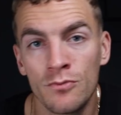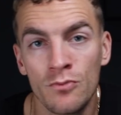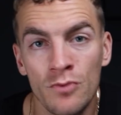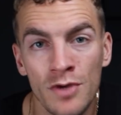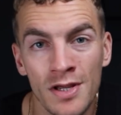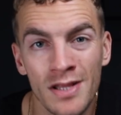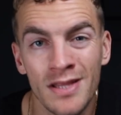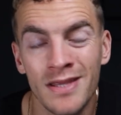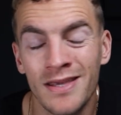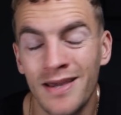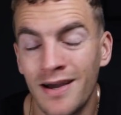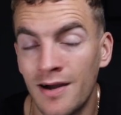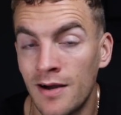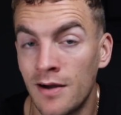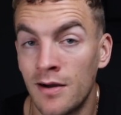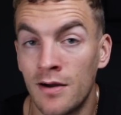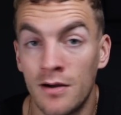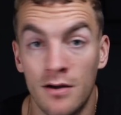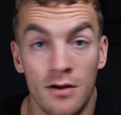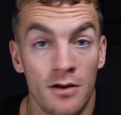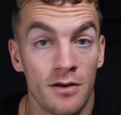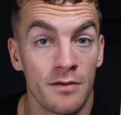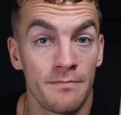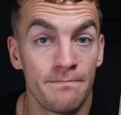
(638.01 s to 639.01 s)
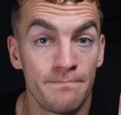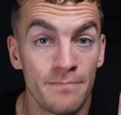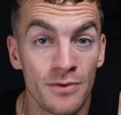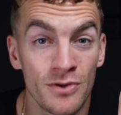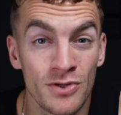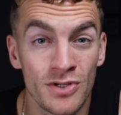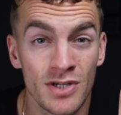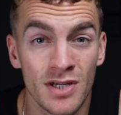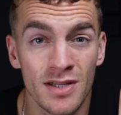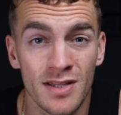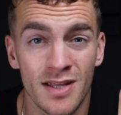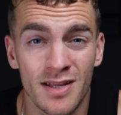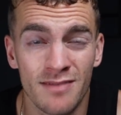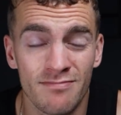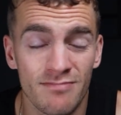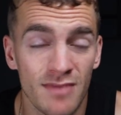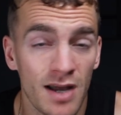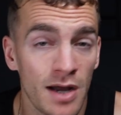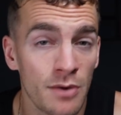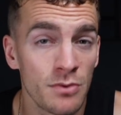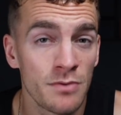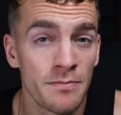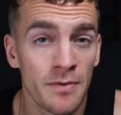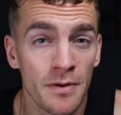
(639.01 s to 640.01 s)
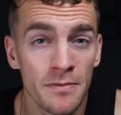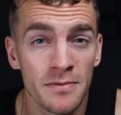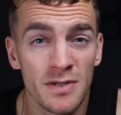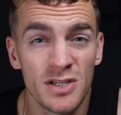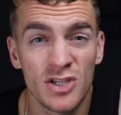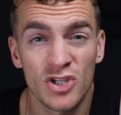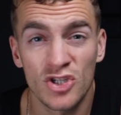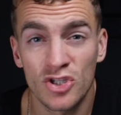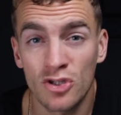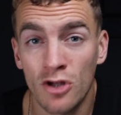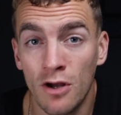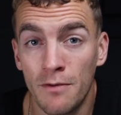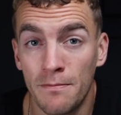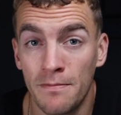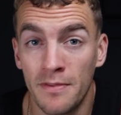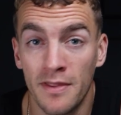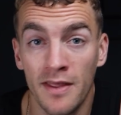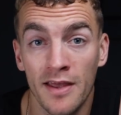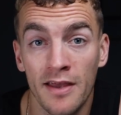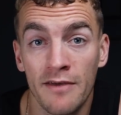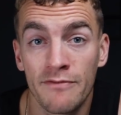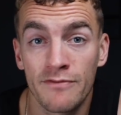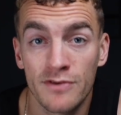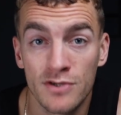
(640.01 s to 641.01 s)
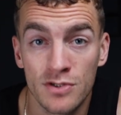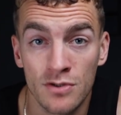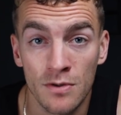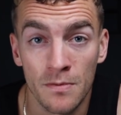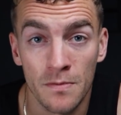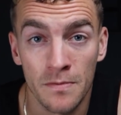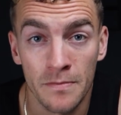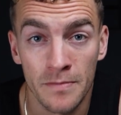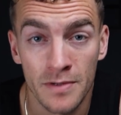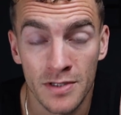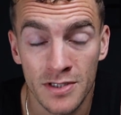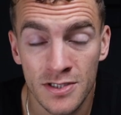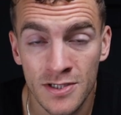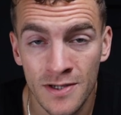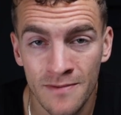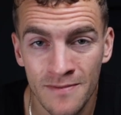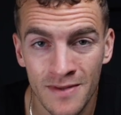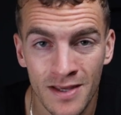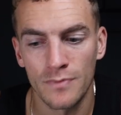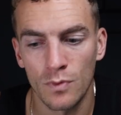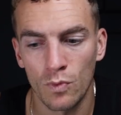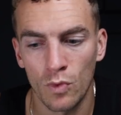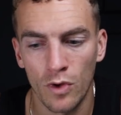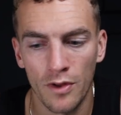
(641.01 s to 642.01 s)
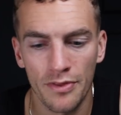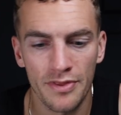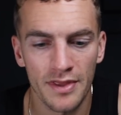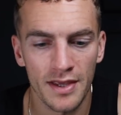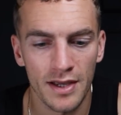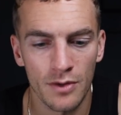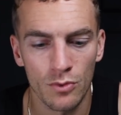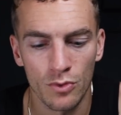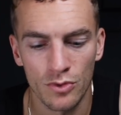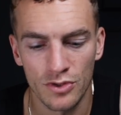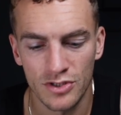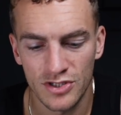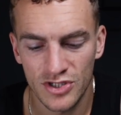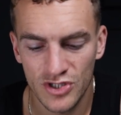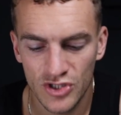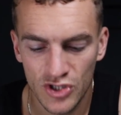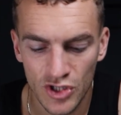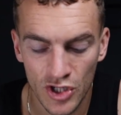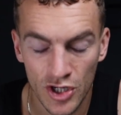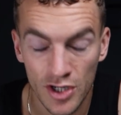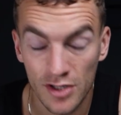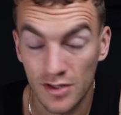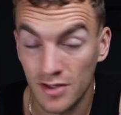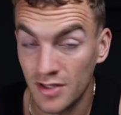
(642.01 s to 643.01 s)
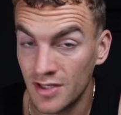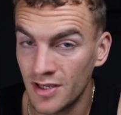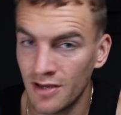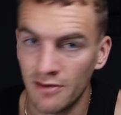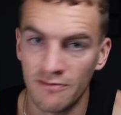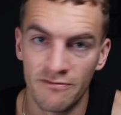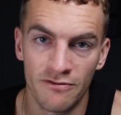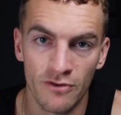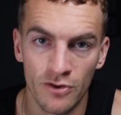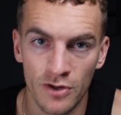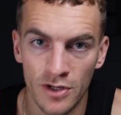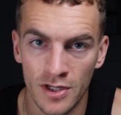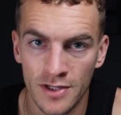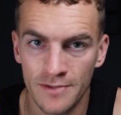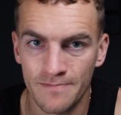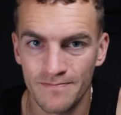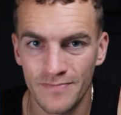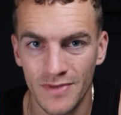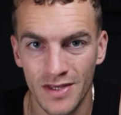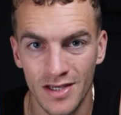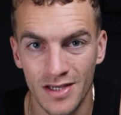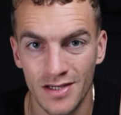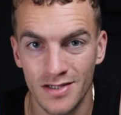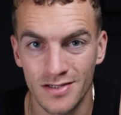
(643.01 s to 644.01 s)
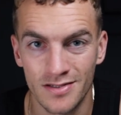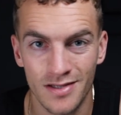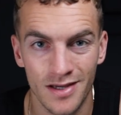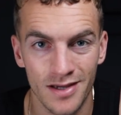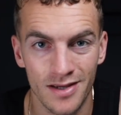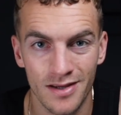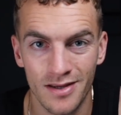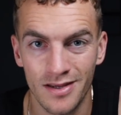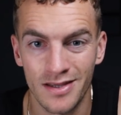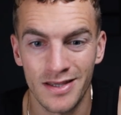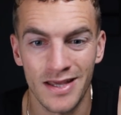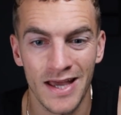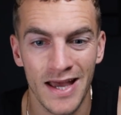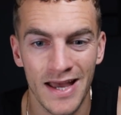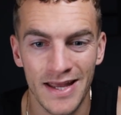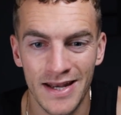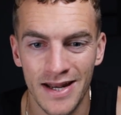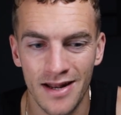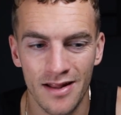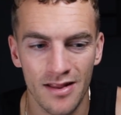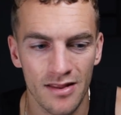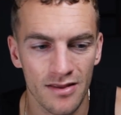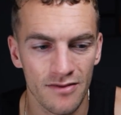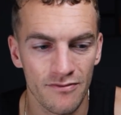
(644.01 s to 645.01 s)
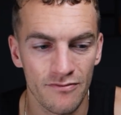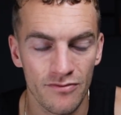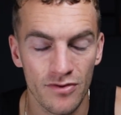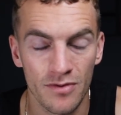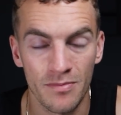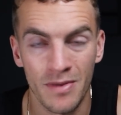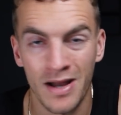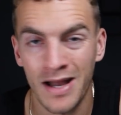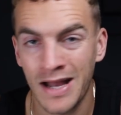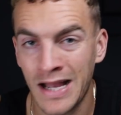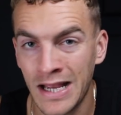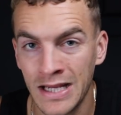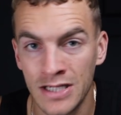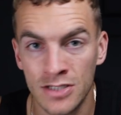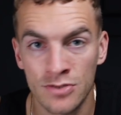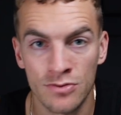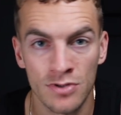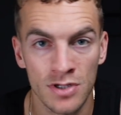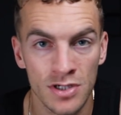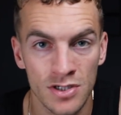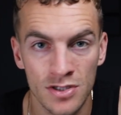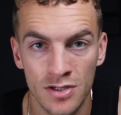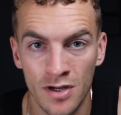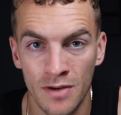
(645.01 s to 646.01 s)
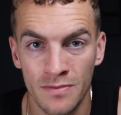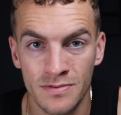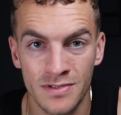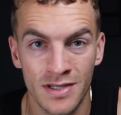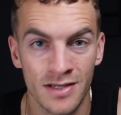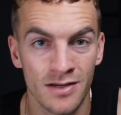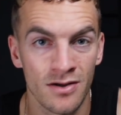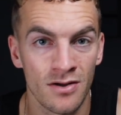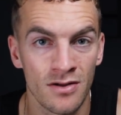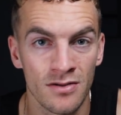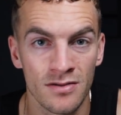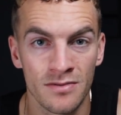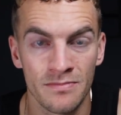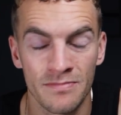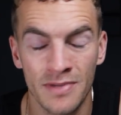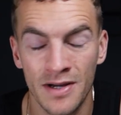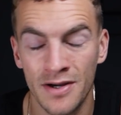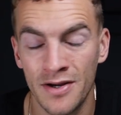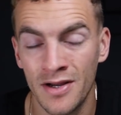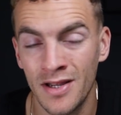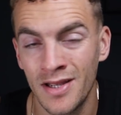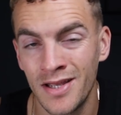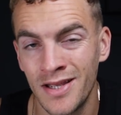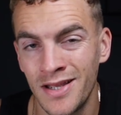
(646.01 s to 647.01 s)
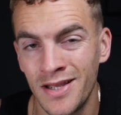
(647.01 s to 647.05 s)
really are on a budget, then I would probably stop there for supplements. One thing I would certainly avoid is like getting anything from high street shops like Holland & Barrett,